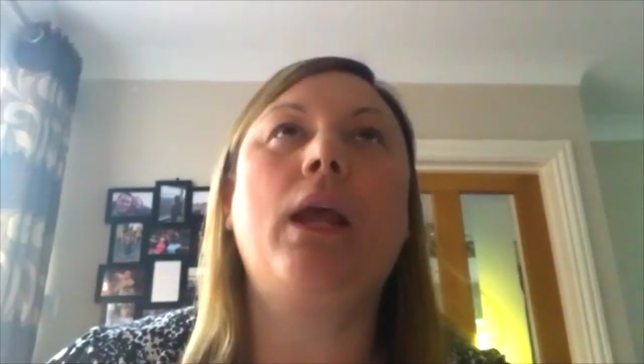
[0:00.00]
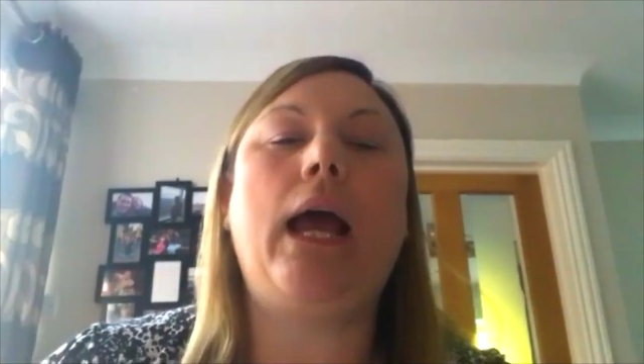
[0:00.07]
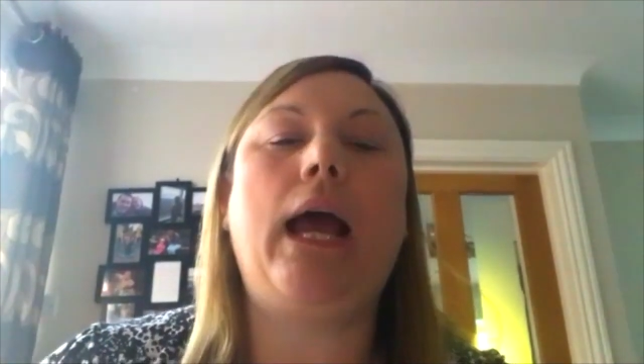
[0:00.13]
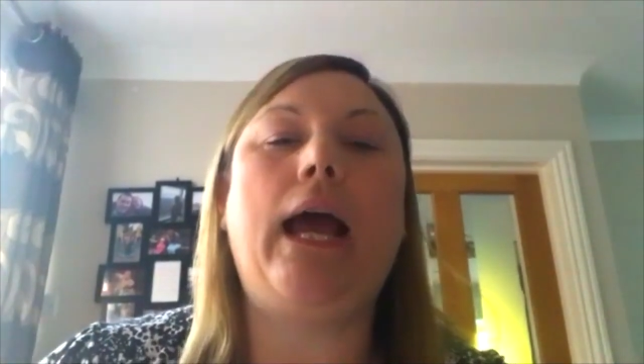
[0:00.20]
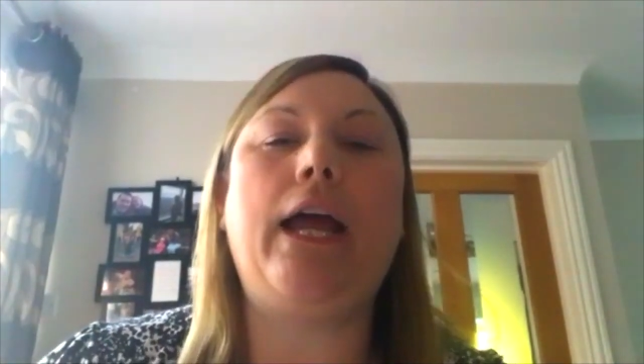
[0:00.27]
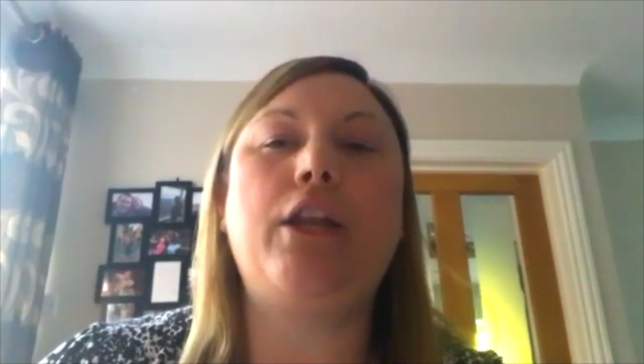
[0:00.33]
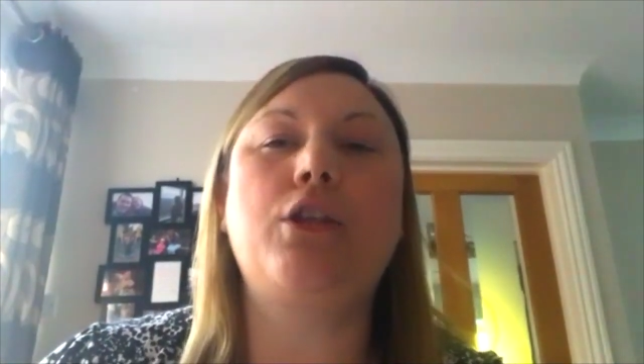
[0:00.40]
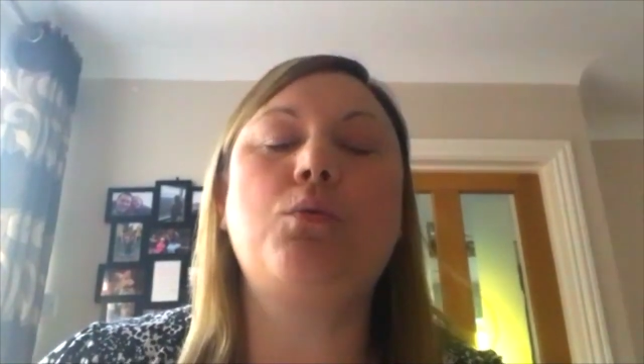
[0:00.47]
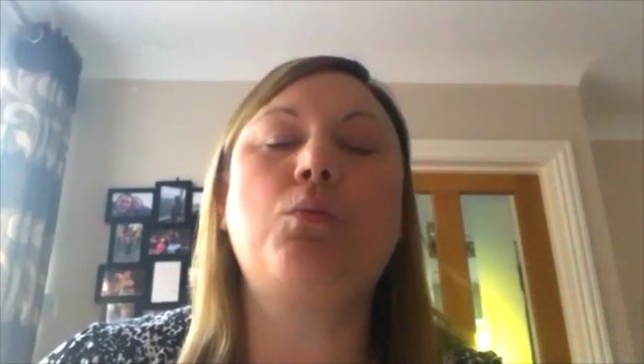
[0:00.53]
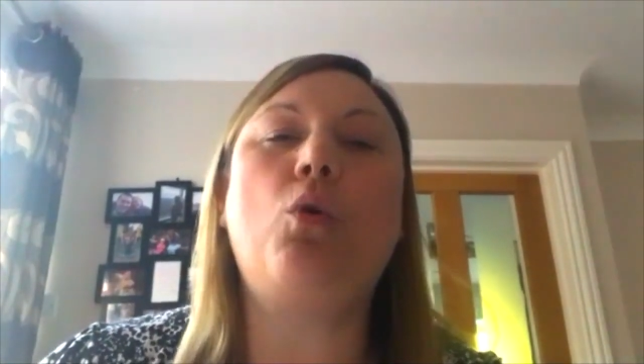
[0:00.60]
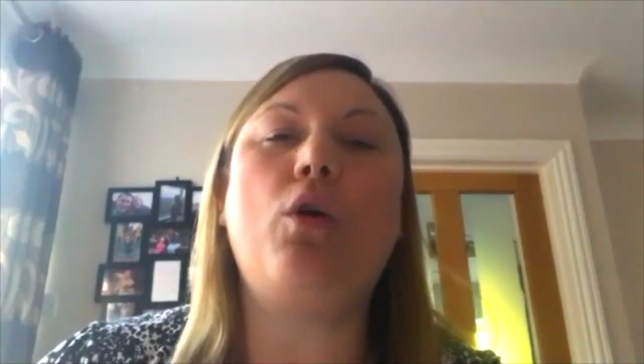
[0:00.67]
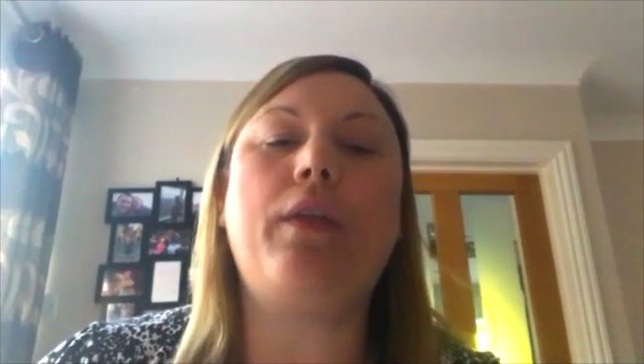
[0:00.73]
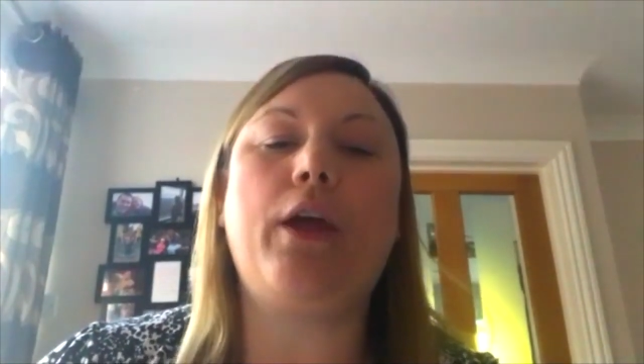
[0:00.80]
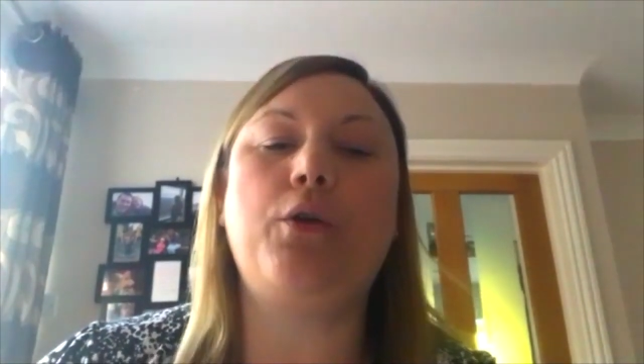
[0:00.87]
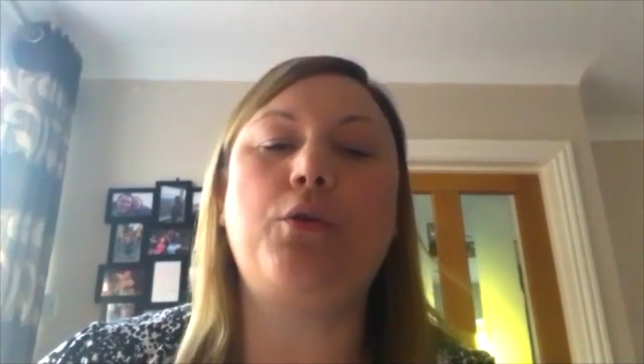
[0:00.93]
And
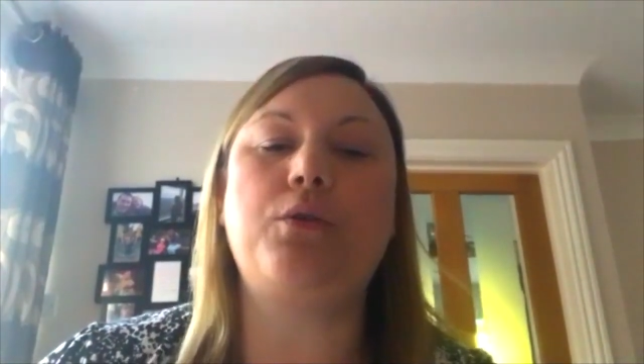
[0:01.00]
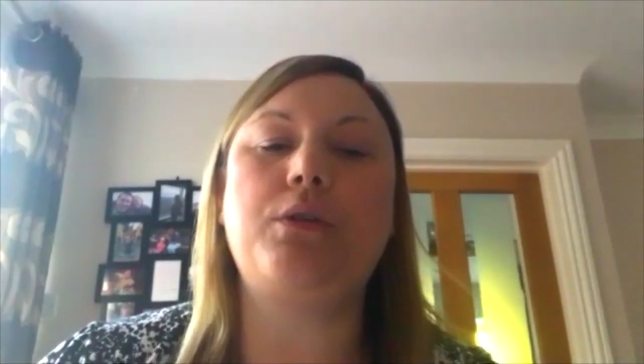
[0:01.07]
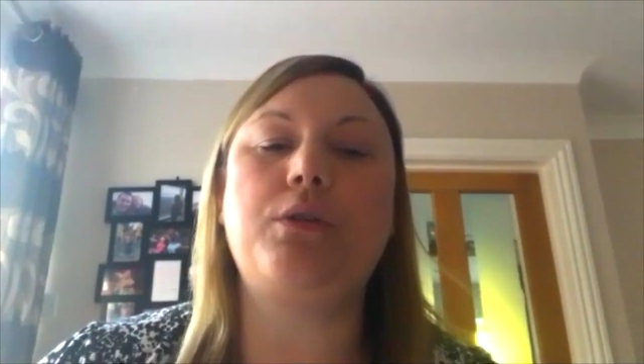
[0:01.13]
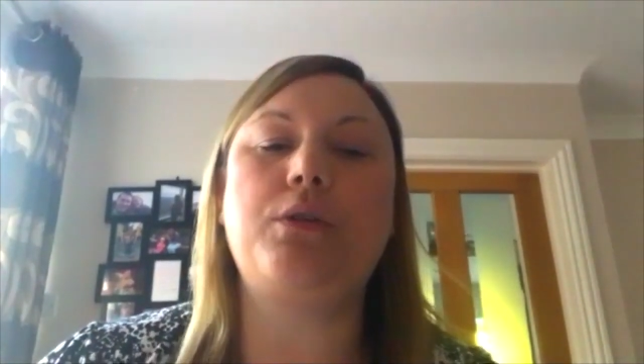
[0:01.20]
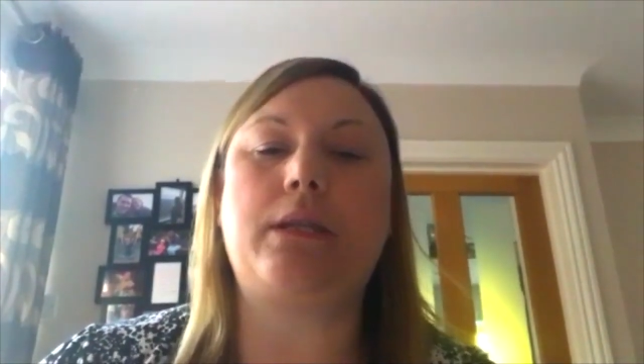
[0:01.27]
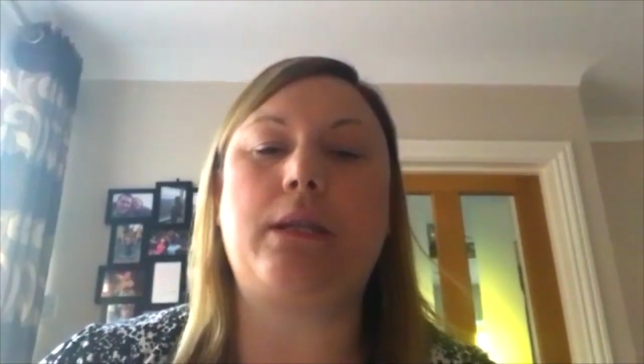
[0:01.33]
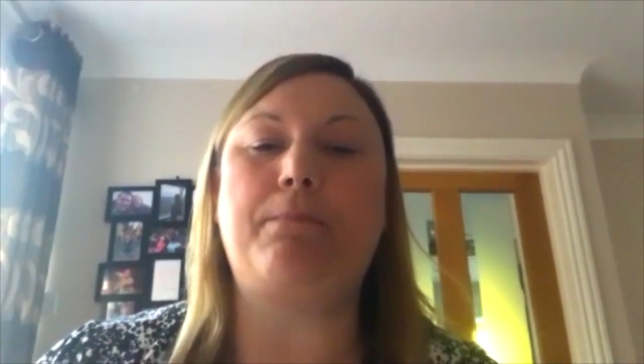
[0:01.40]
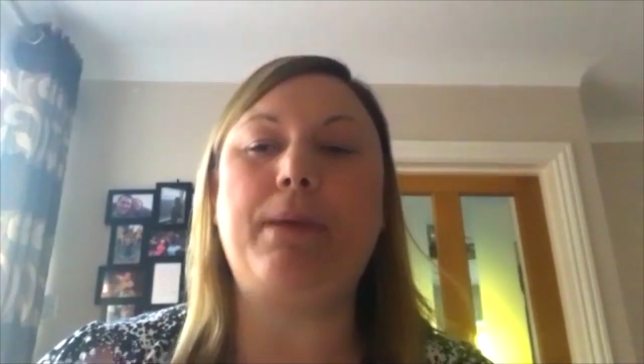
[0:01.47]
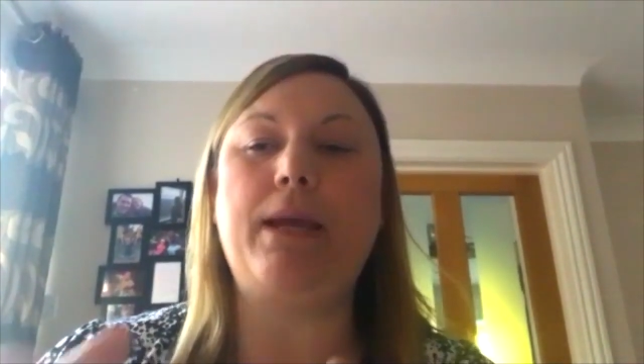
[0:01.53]
what the